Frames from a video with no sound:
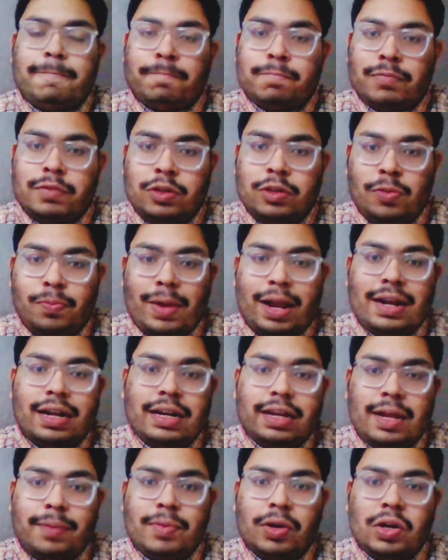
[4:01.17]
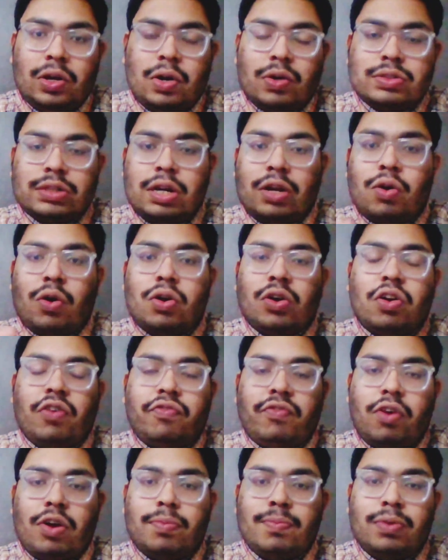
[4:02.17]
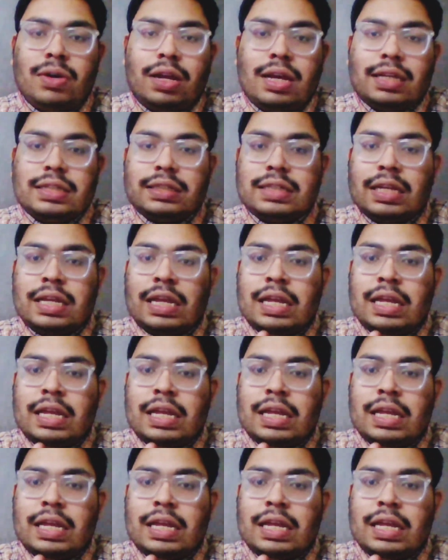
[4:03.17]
you might come across a lot of formulas